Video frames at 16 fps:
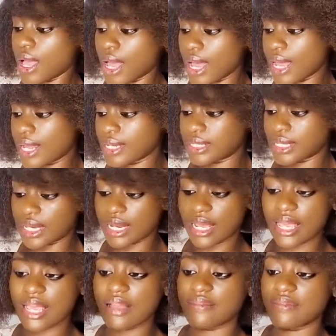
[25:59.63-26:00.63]
And then
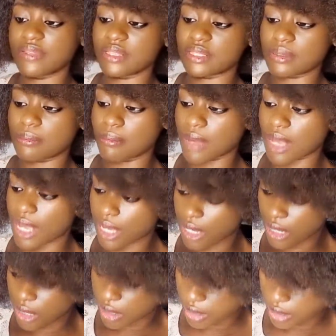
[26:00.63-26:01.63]
I have this MAC